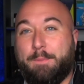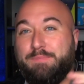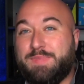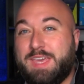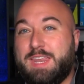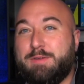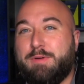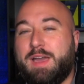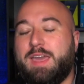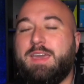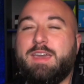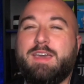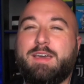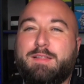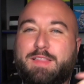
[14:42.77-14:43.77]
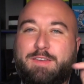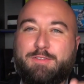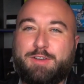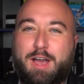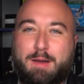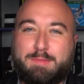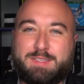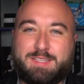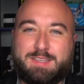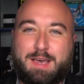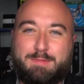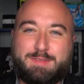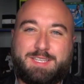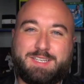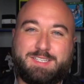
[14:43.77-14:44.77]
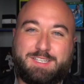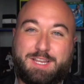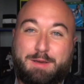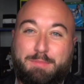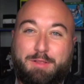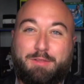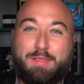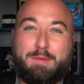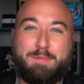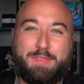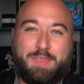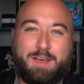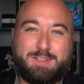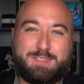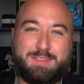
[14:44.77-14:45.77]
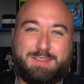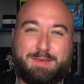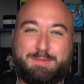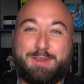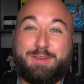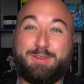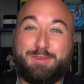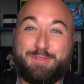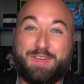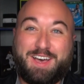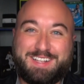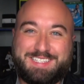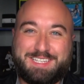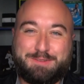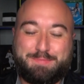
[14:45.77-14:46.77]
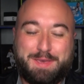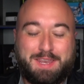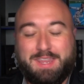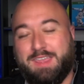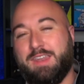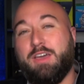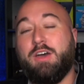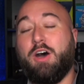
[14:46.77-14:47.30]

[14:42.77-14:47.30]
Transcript: Anyway, leave your comments in the comment section down below. Let me know your thoughts and opinion.